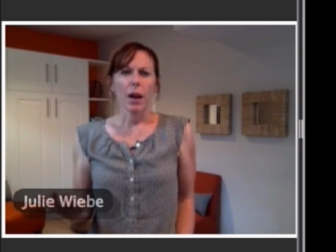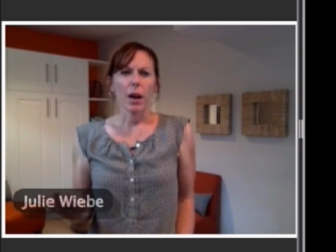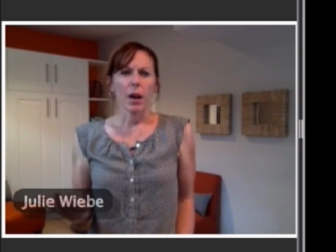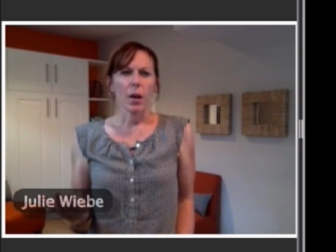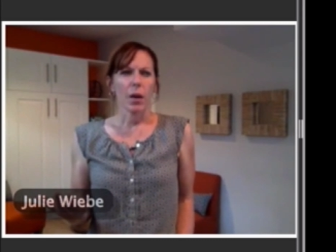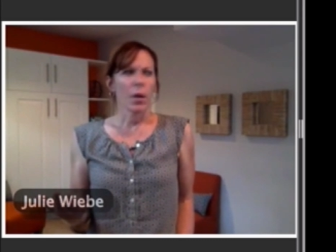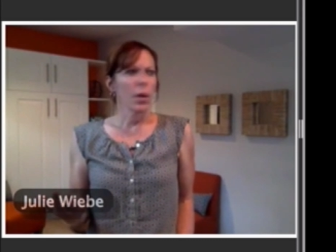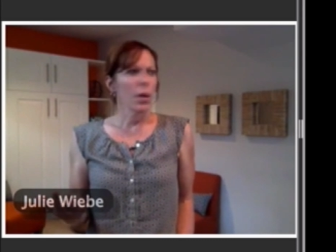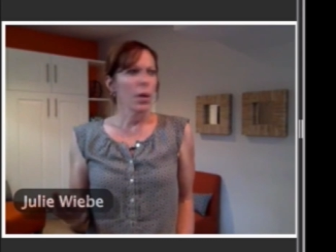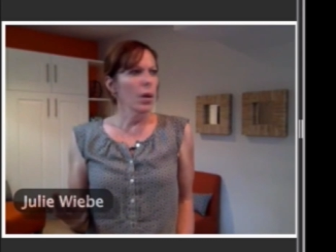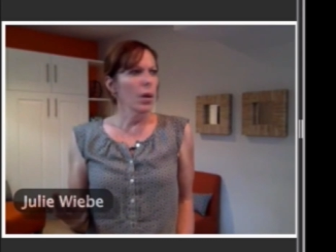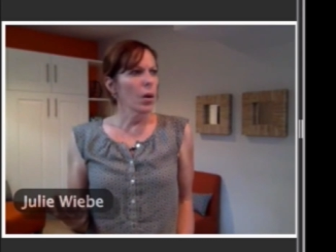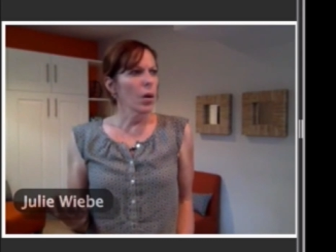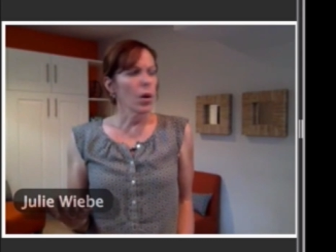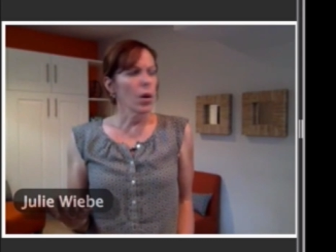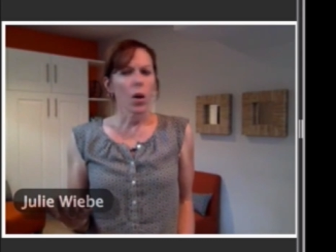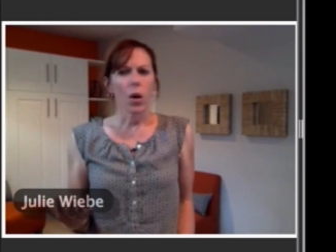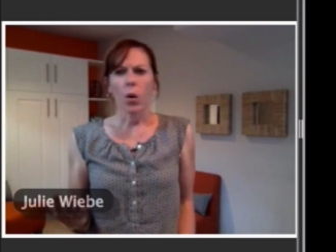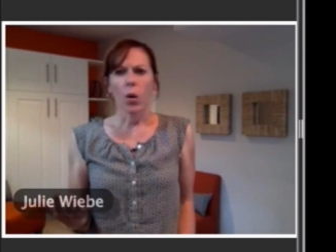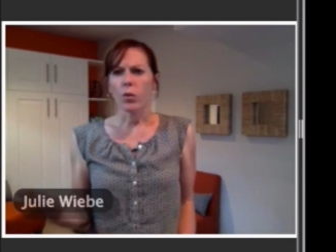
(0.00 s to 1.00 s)
Michelle.
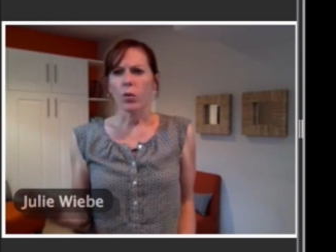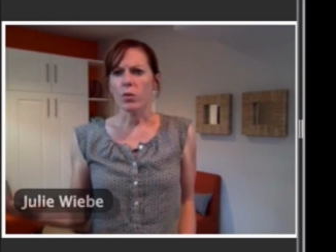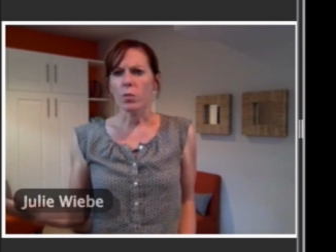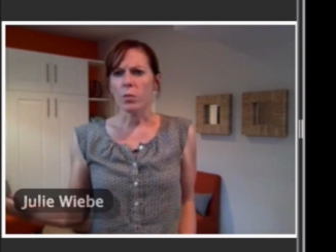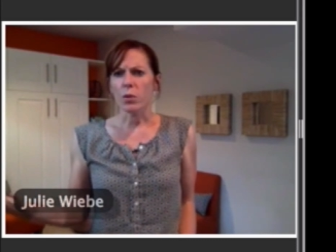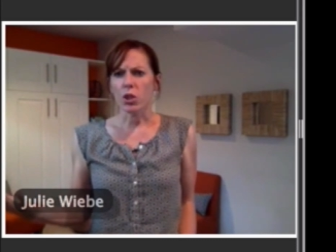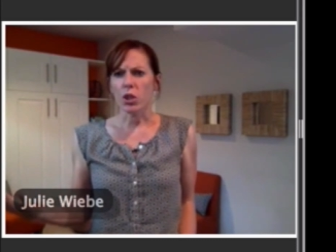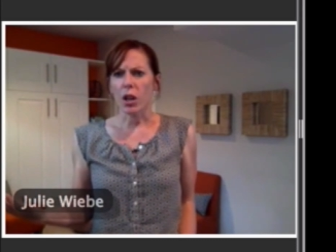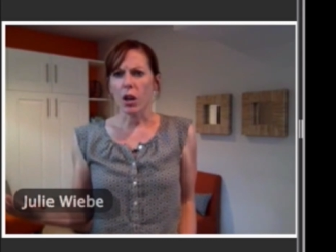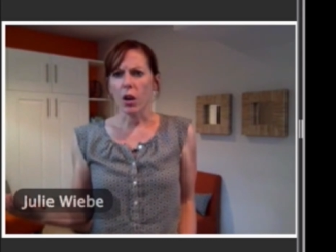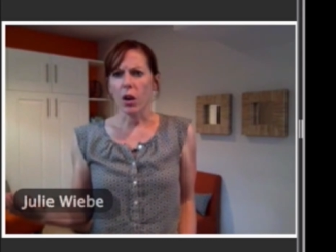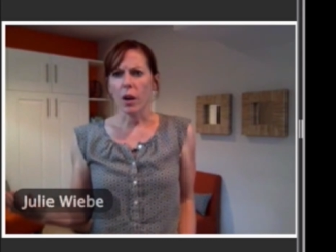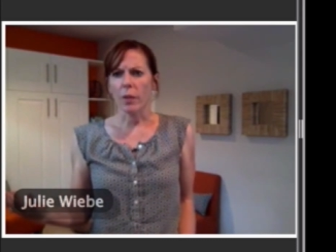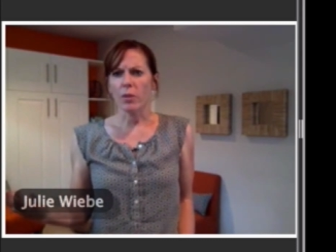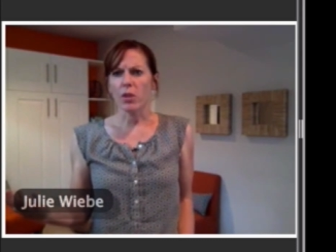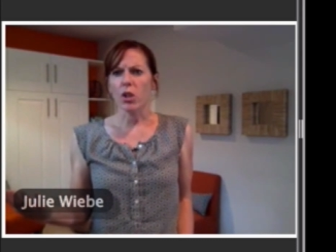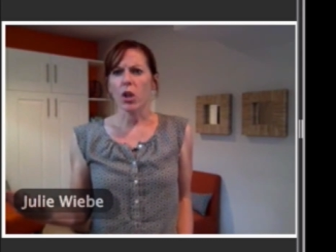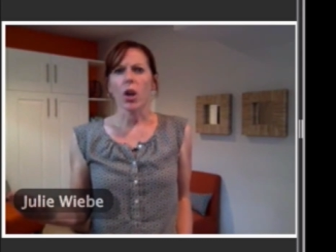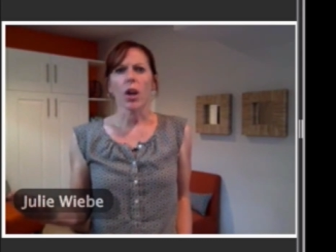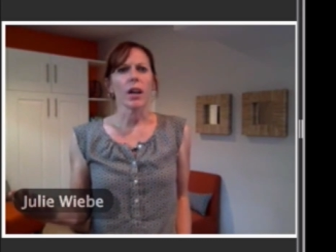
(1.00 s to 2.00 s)
Oh, it was Michelle. I'm
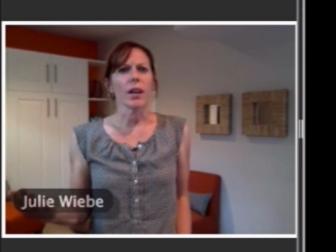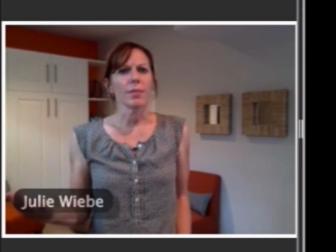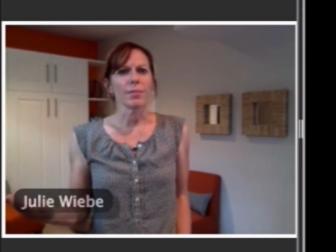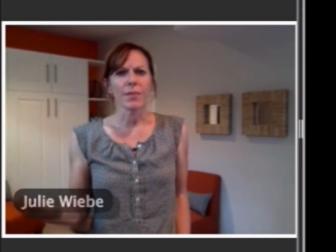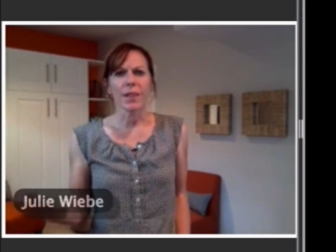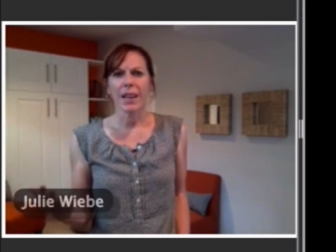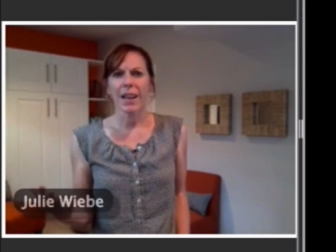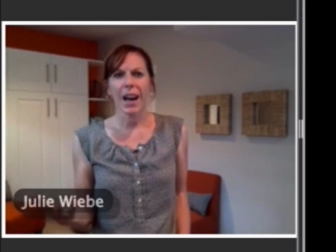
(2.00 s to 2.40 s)
sorry.